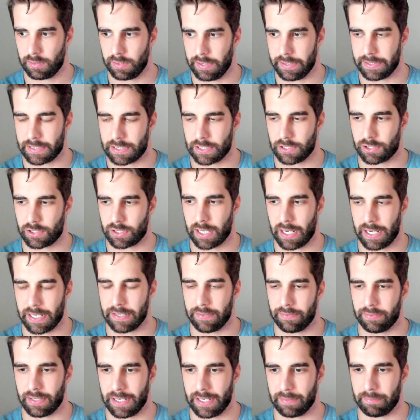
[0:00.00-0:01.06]
it's just kind
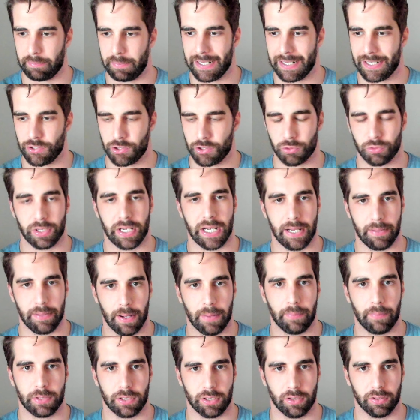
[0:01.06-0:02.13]
of like been a dream
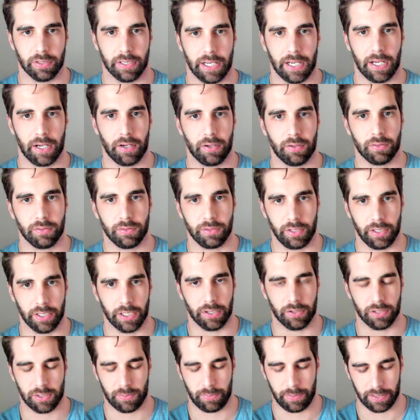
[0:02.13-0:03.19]
up till now. You know,
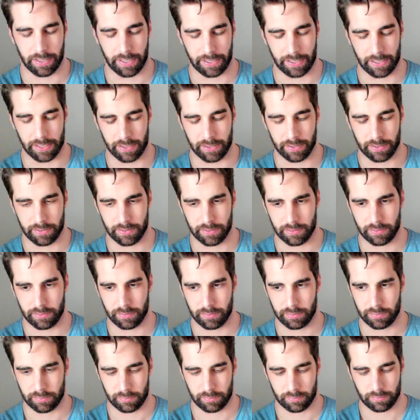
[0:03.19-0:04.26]
it's been like a,
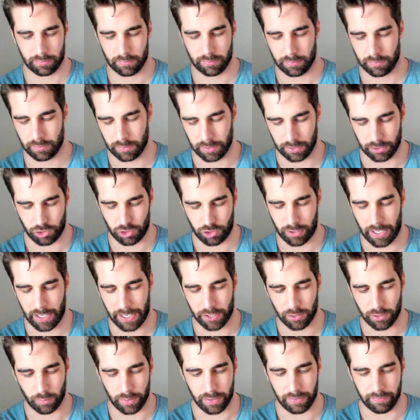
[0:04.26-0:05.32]
a
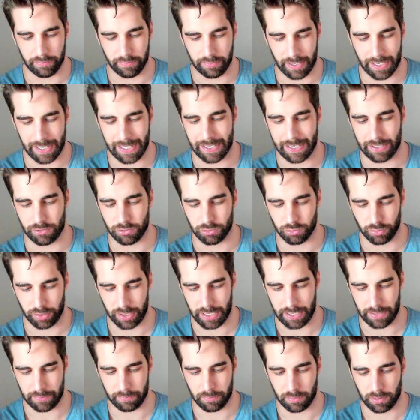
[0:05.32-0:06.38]
shadowy, vague
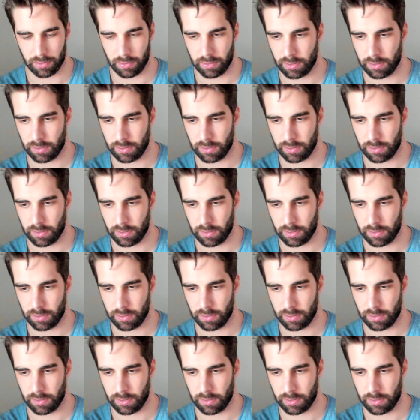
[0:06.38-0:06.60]
dream.